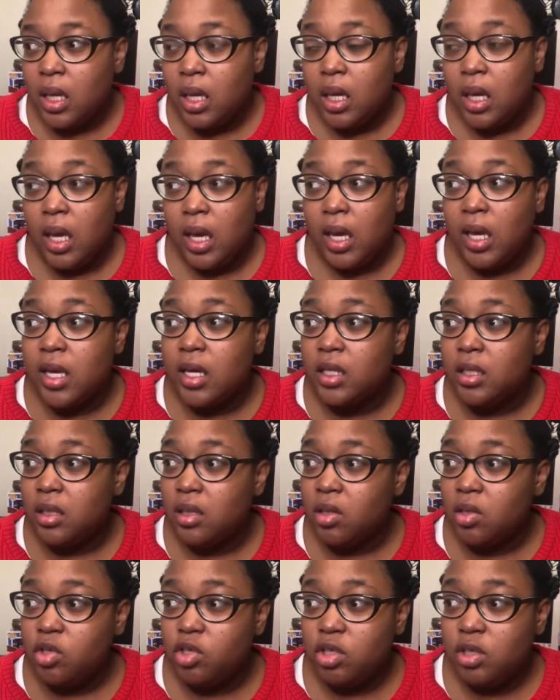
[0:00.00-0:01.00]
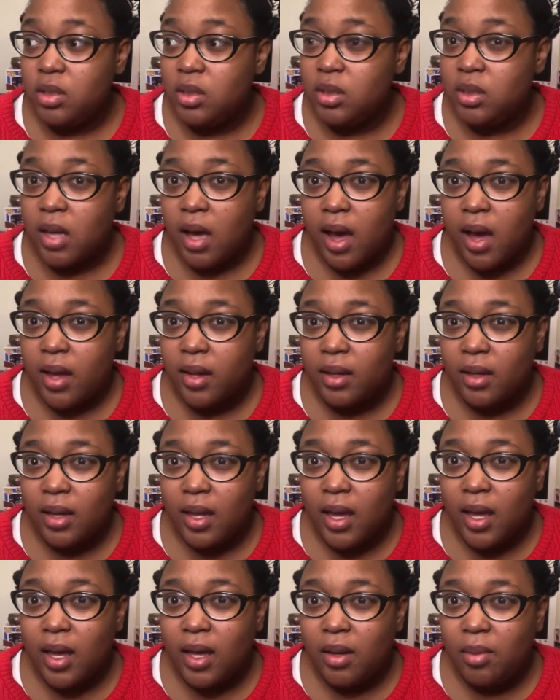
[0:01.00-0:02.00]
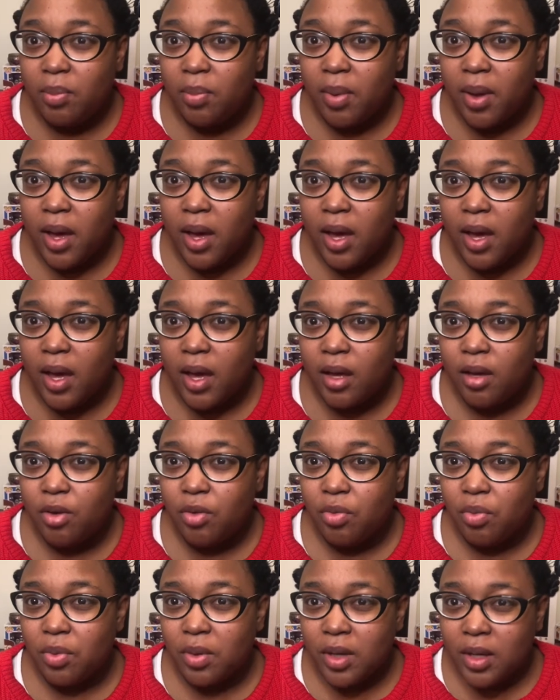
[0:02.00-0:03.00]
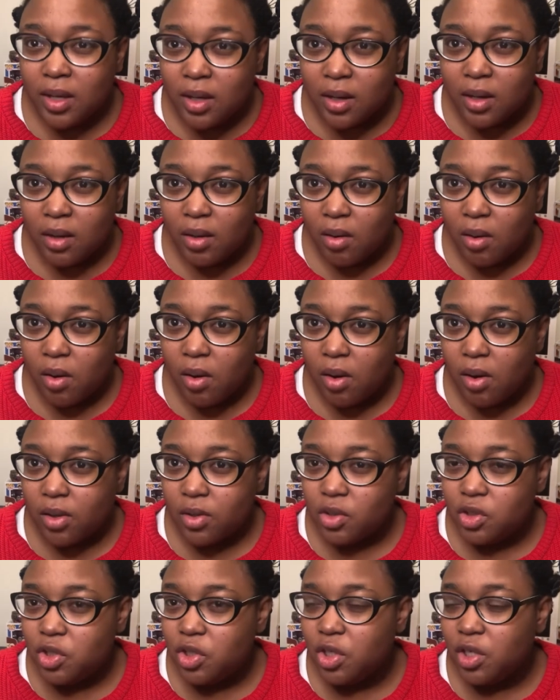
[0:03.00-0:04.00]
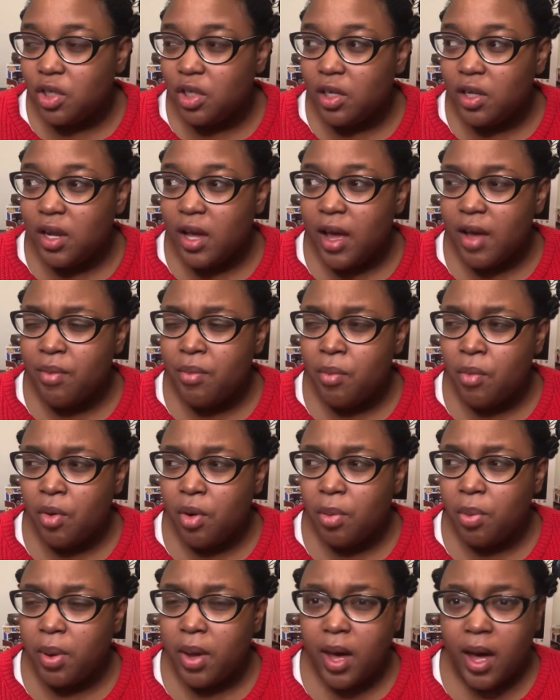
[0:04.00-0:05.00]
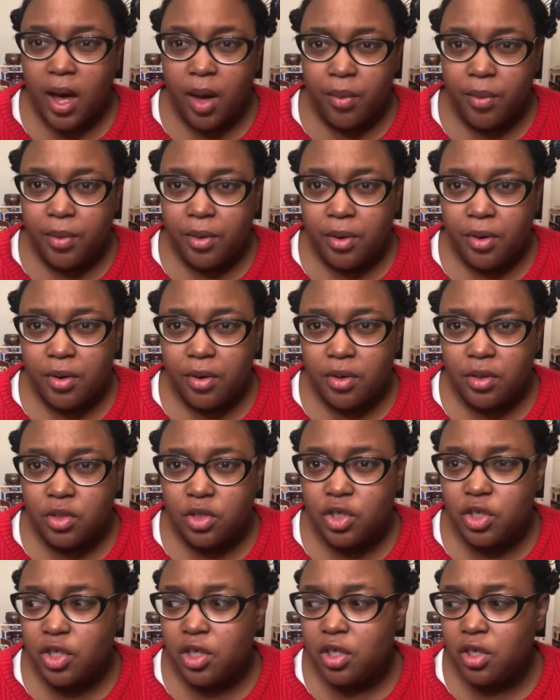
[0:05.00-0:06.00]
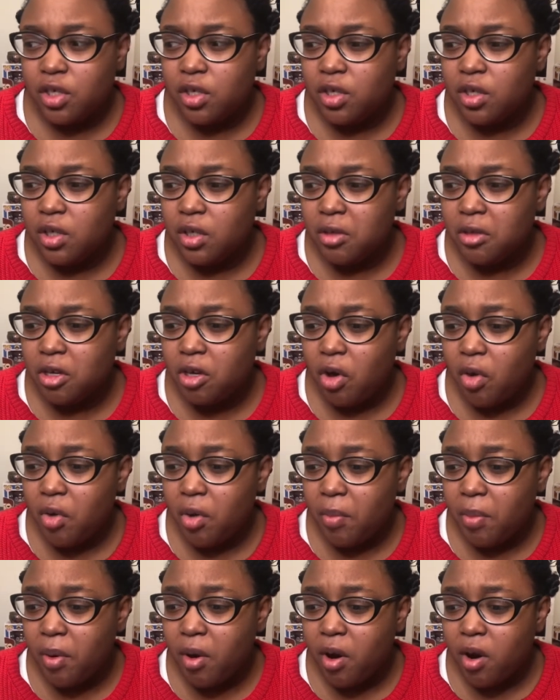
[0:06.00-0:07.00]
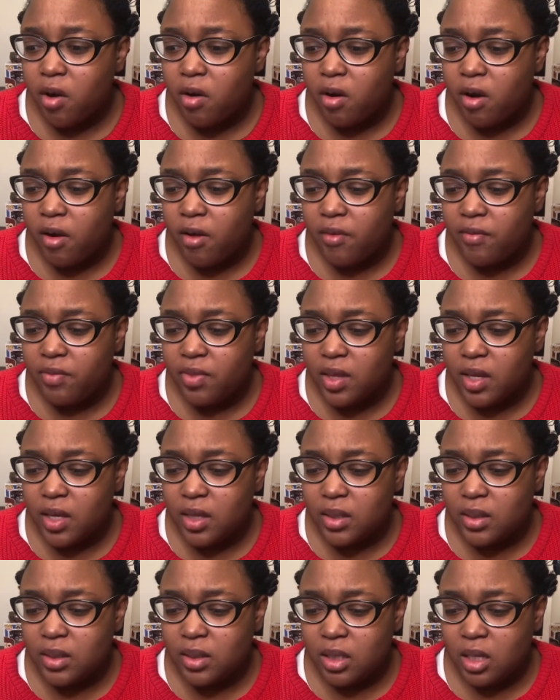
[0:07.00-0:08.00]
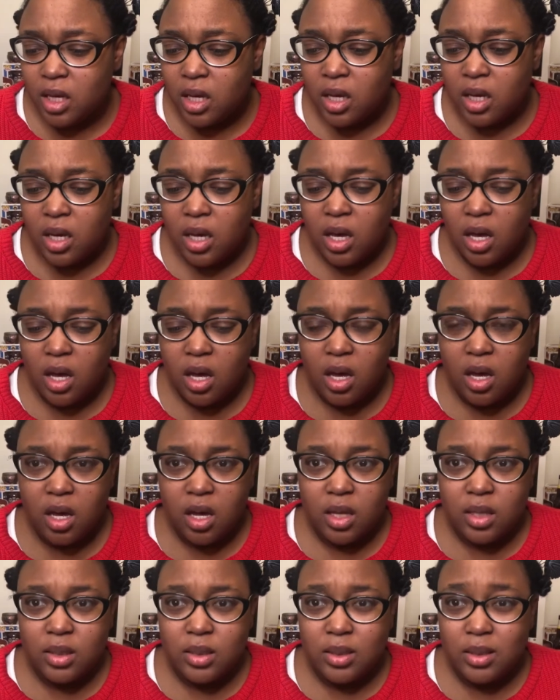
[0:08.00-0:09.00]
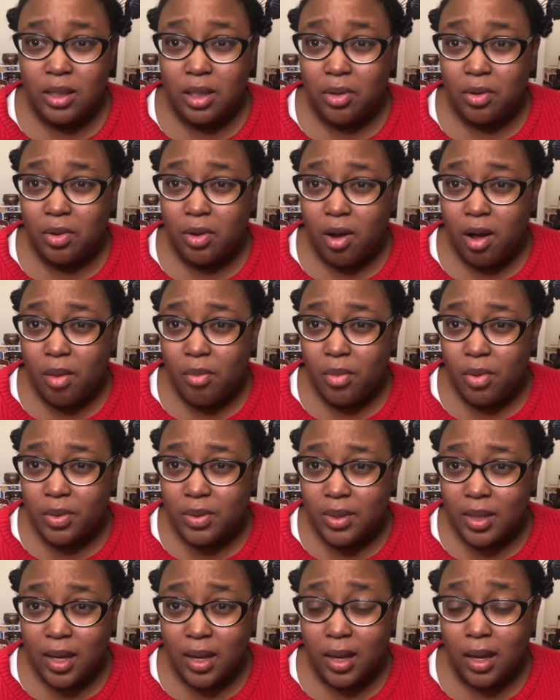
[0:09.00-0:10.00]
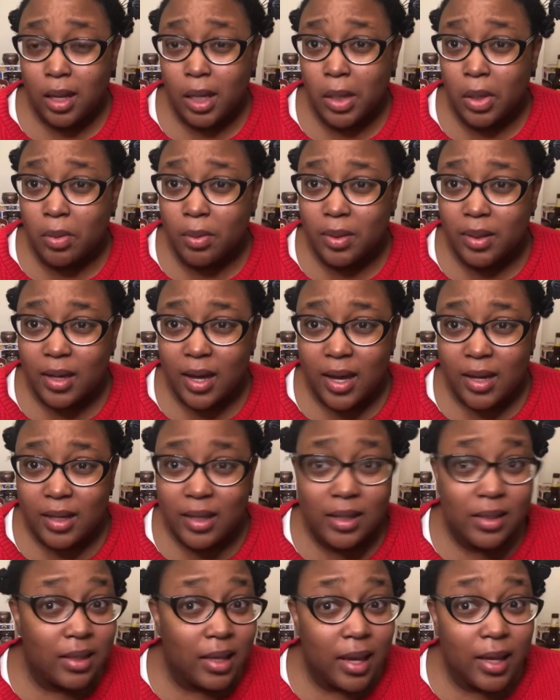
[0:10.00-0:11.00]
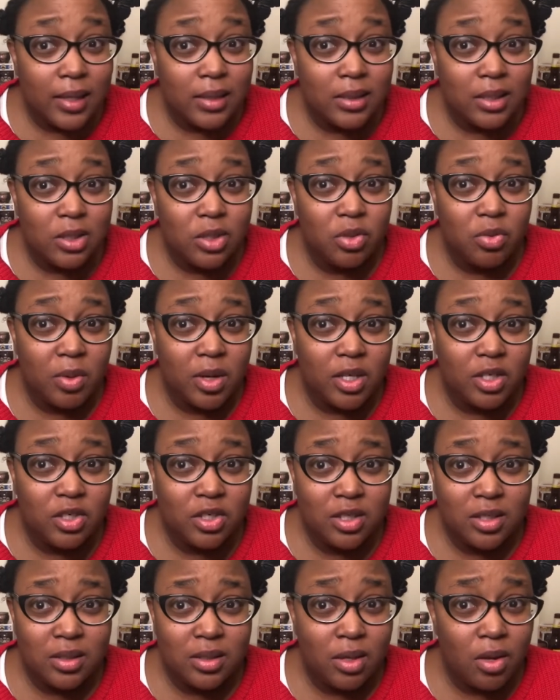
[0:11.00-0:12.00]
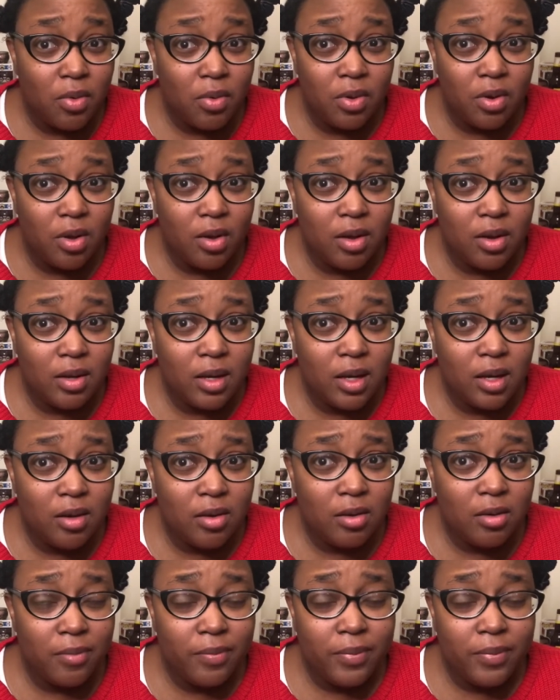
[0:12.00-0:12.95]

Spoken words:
And she's not led by greed at all. She could have more power. She could go part of this secret, almost like Illuminati-like situation going on here.